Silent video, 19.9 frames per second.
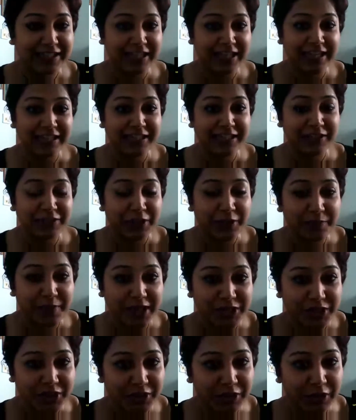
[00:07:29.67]
He did not
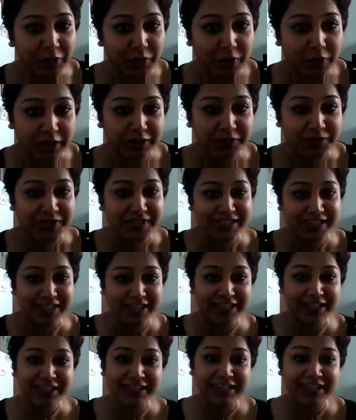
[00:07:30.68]
mention the local
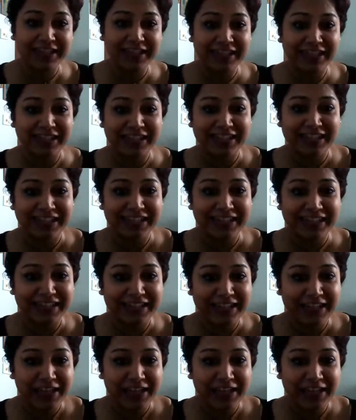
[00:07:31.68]
cuisine, the